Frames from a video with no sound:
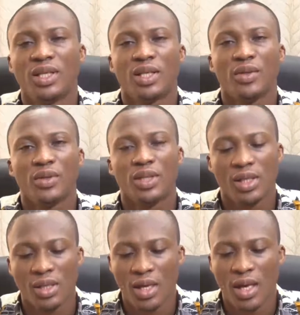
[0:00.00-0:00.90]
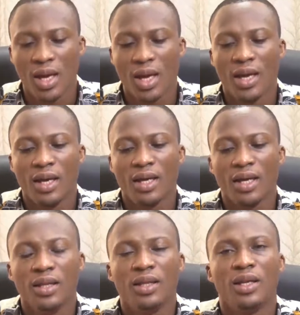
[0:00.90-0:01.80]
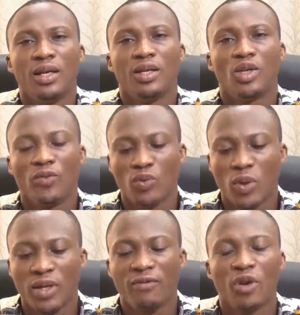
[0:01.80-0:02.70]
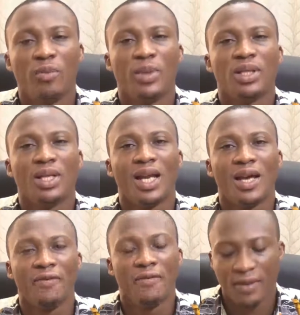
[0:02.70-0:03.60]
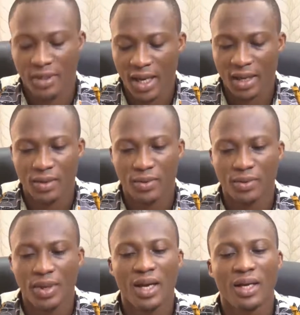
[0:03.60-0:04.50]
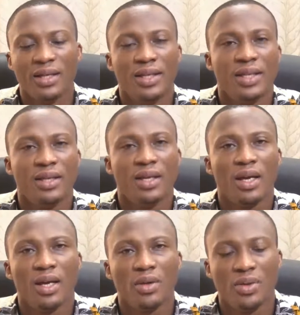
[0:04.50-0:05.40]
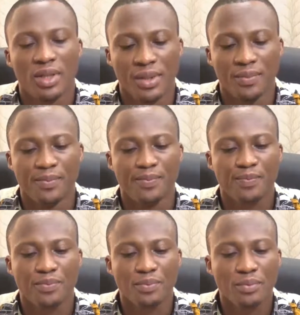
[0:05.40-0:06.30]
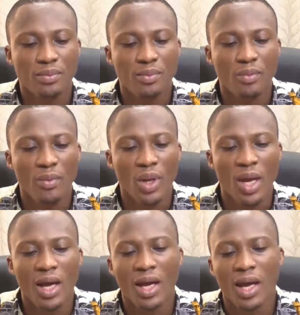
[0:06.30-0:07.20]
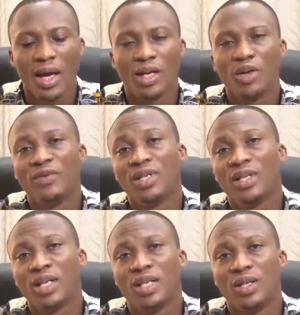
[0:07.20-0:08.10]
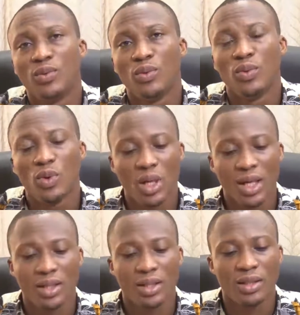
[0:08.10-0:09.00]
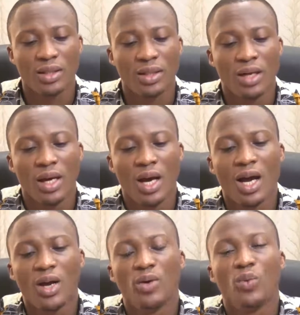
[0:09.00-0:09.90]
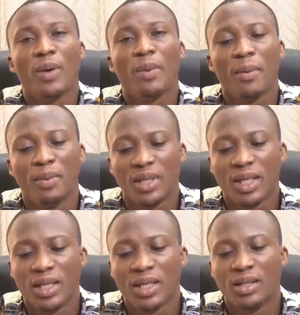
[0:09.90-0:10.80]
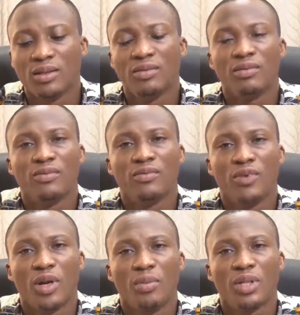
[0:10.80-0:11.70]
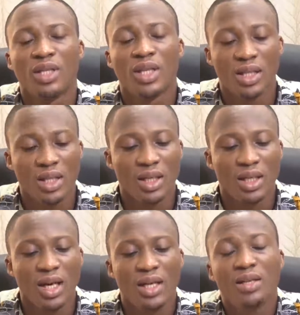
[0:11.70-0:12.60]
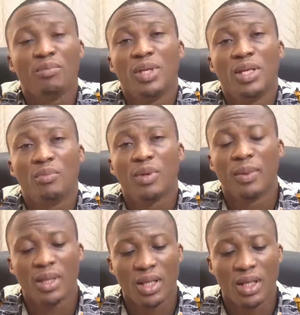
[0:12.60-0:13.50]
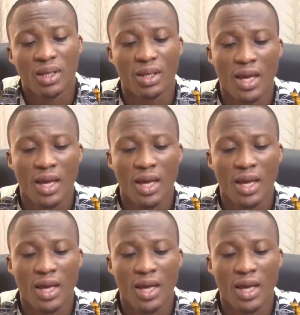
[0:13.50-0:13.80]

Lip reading: security in the software development life cycle, Sdlc. At the end of this session, we will look at how web application vulnerability testing can be implemented